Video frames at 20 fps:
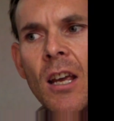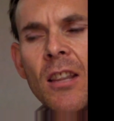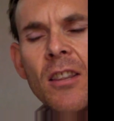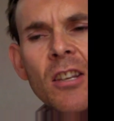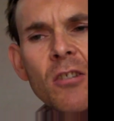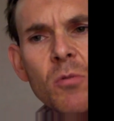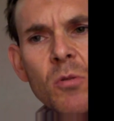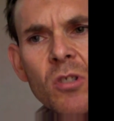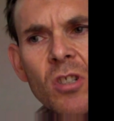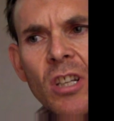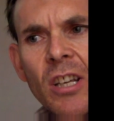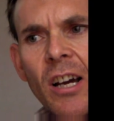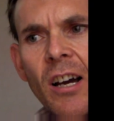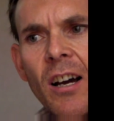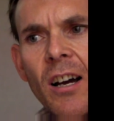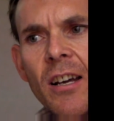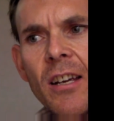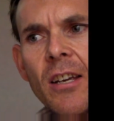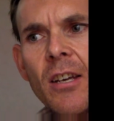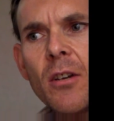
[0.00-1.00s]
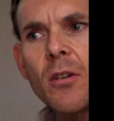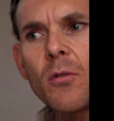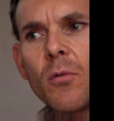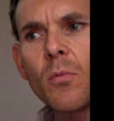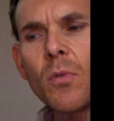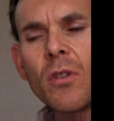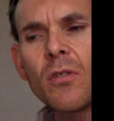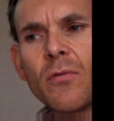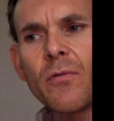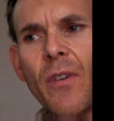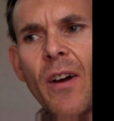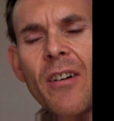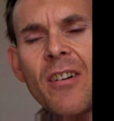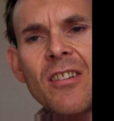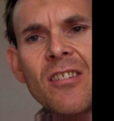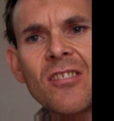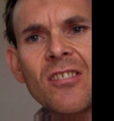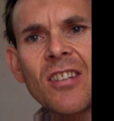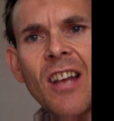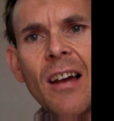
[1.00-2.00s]
This was a guy who was
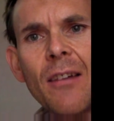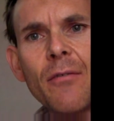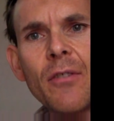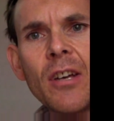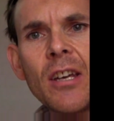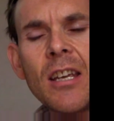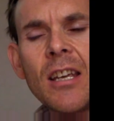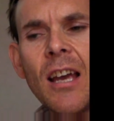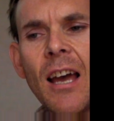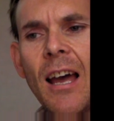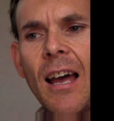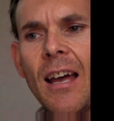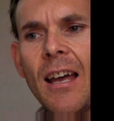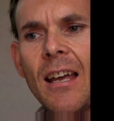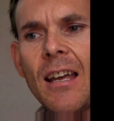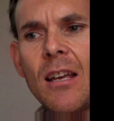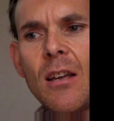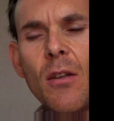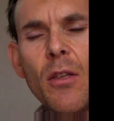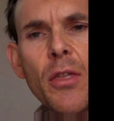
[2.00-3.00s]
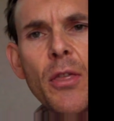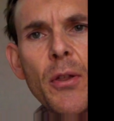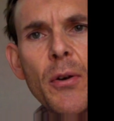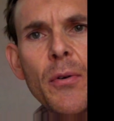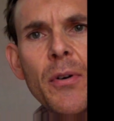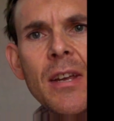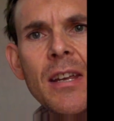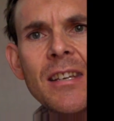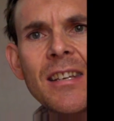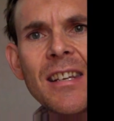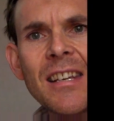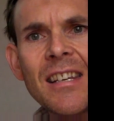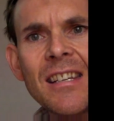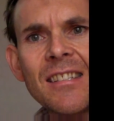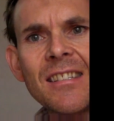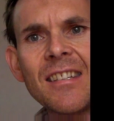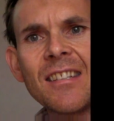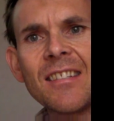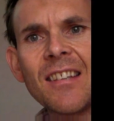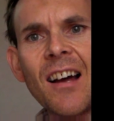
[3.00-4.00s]
very savvy, a 3D
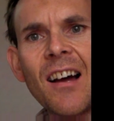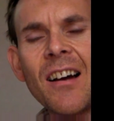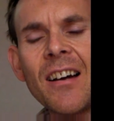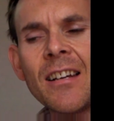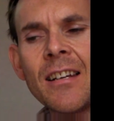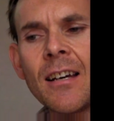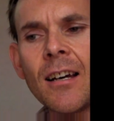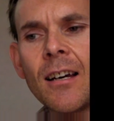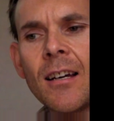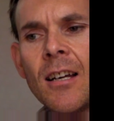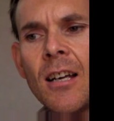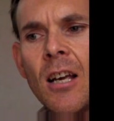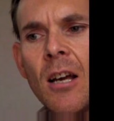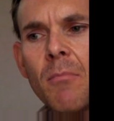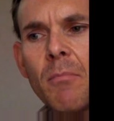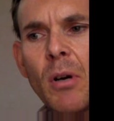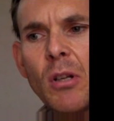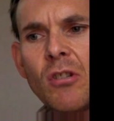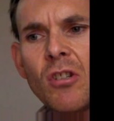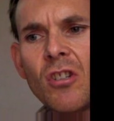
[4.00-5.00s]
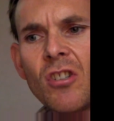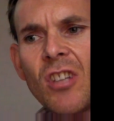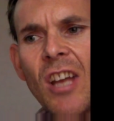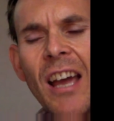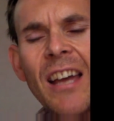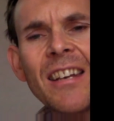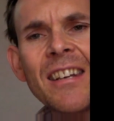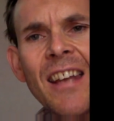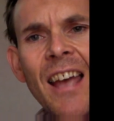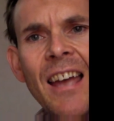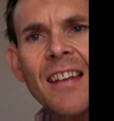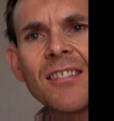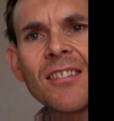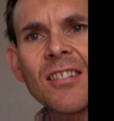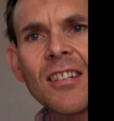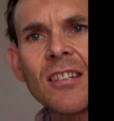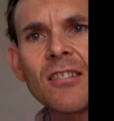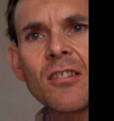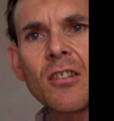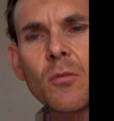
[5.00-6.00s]
designer, but just hadn't
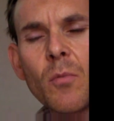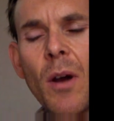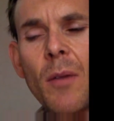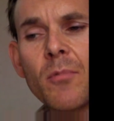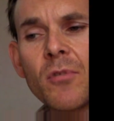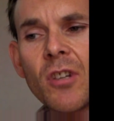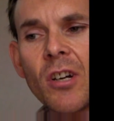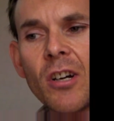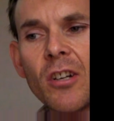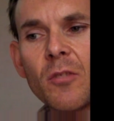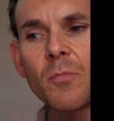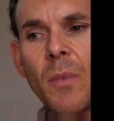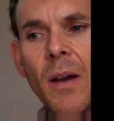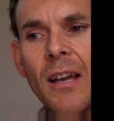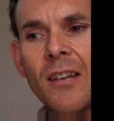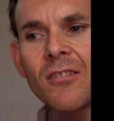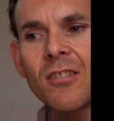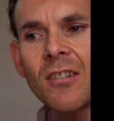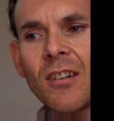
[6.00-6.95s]
entered into the website space.